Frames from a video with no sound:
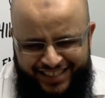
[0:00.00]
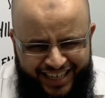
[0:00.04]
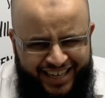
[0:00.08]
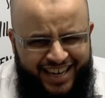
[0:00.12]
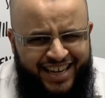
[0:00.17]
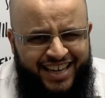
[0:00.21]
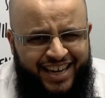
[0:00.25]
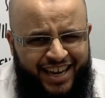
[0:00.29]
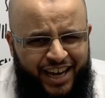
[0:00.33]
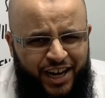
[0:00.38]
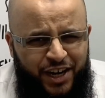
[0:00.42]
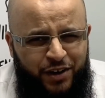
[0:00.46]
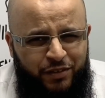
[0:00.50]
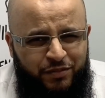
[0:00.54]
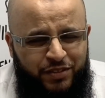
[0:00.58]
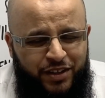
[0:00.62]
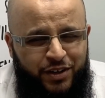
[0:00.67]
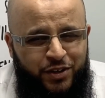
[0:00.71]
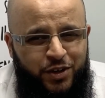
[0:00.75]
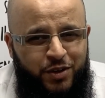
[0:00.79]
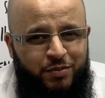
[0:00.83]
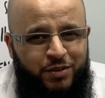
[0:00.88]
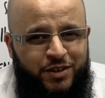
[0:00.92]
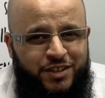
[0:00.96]
taking care of the
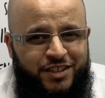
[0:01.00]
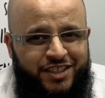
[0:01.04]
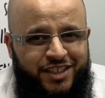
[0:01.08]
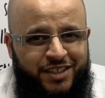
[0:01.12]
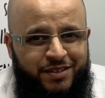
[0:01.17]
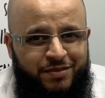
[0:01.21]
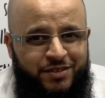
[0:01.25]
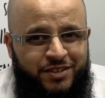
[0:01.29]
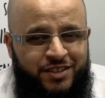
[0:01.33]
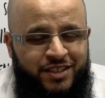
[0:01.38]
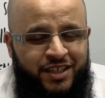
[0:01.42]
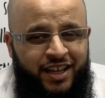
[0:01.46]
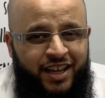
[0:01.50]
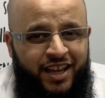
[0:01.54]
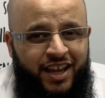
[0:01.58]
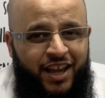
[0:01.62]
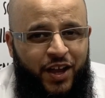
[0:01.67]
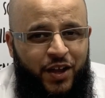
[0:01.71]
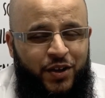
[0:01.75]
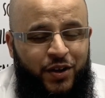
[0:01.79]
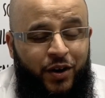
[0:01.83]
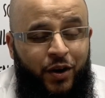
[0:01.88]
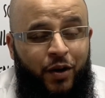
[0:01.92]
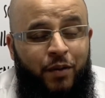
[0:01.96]
new Muslims,
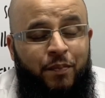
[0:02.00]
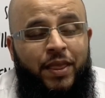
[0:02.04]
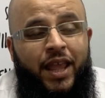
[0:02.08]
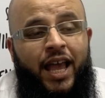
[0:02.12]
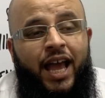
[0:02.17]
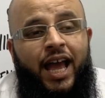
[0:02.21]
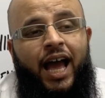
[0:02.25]
you know?